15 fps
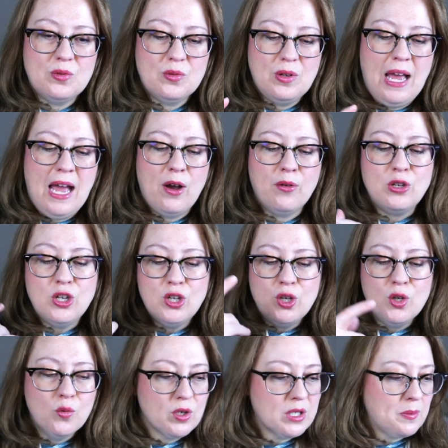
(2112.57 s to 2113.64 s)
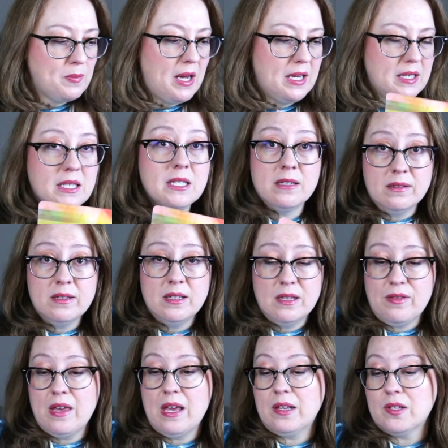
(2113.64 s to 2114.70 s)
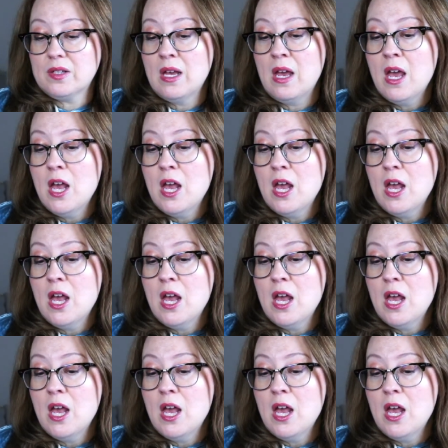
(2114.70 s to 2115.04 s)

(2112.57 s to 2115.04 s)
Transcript: how you respond to things.